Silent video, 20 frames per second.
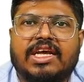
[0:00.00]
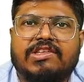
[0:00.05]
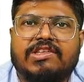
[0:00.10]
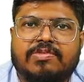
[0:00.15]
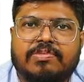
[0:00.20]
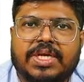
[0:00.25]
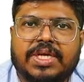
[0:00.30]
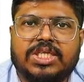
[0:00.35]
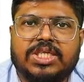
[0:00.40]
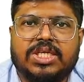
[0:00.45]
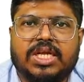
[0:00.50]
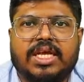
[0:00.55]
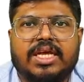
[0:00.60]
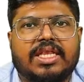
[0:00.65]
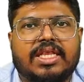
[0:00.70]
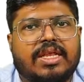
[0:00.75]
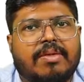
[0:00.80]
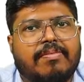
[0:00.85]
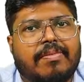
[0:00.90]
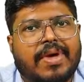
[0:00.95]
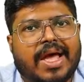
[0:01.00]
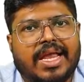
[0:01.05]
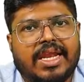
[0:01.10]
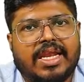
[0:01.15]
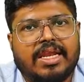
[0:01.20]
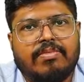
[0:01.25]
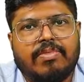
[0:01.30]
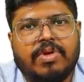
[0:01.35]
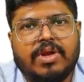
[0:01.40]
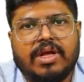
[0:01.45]
especially in the
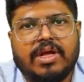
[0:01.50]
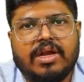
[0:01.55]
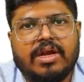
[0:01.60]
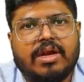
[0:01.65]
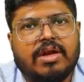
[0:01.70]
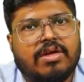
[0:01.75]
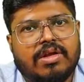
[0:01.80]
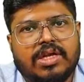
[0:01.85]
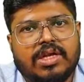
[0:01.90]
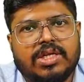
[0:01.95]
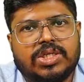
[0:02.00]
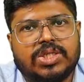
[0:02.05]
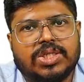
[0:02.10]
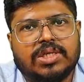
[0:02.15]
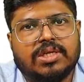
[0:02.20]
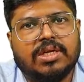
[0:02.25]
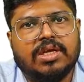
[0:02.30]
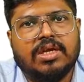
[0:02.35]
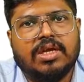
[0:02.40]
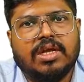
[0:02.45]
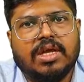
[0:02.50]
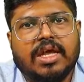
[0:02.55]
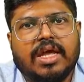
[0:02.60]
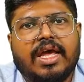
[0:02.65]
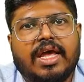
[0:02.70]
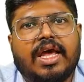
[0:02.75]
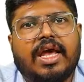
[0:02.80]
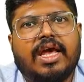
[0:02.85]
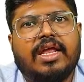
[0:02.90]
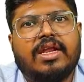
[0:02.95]
mandibular region.
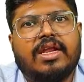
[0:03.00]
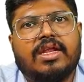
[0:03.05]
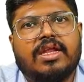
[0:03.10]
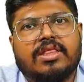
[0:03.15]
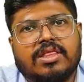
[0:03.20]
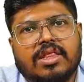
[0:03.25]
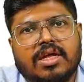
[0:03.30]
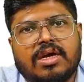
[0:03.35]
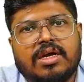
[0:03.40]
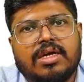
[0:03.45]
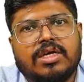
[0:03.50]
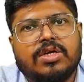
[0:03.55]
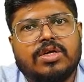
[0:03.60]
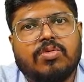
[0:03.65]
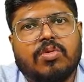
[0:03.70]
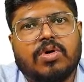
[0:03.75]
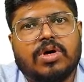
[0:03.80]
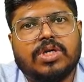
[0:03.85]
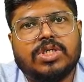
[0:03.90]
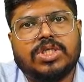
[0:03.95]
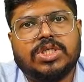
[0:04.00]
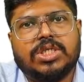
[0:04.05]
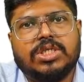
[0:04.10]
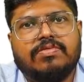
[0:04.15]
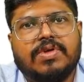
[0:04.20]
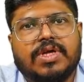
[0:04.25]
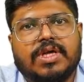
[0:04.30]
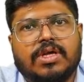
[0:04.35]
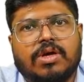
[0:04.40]
In the third quadrant, we